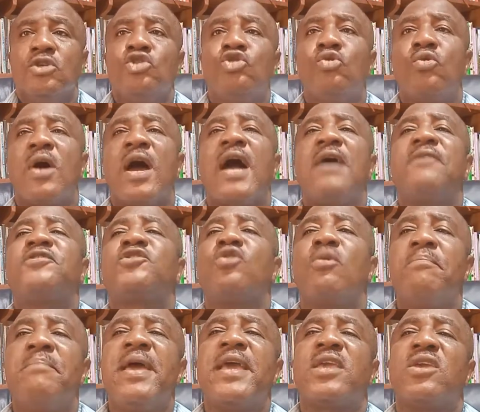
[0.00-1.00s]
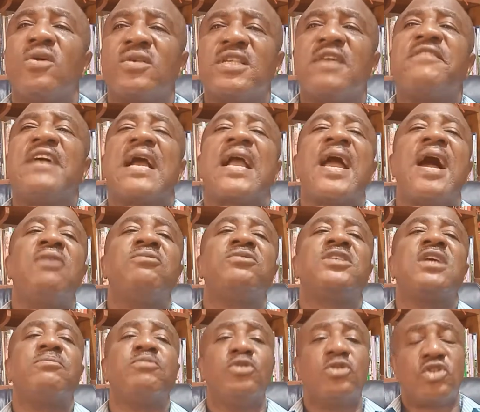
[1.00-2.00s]
You have to make yourself
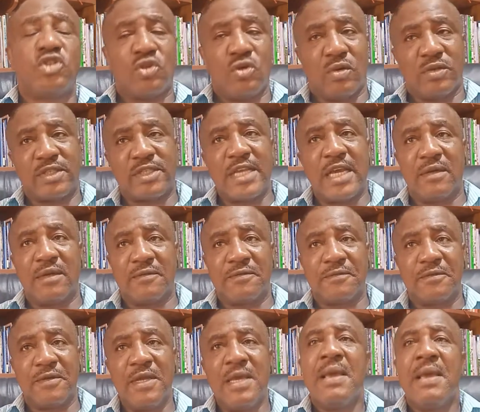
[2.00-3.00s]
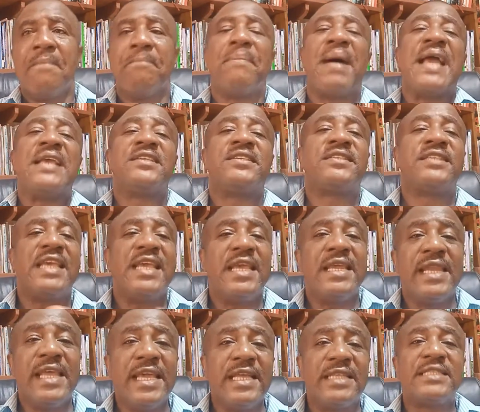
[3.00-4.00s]
accountable to yourself by
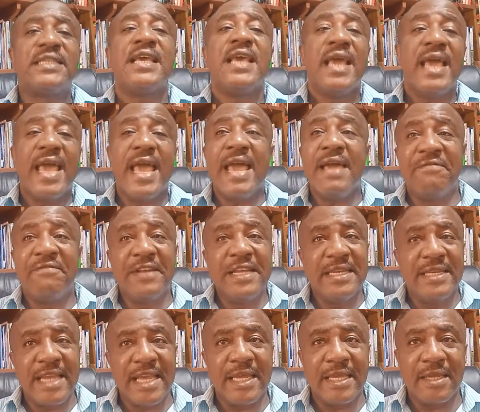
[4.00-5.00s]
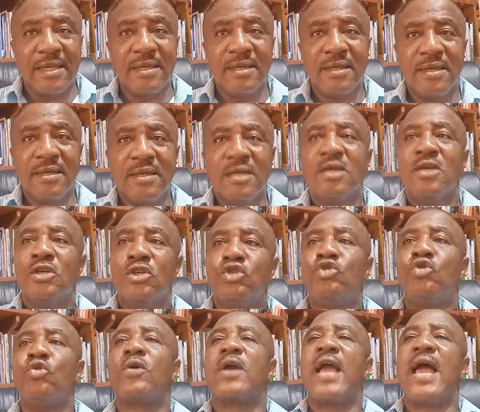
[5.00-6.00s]
saying it every day. you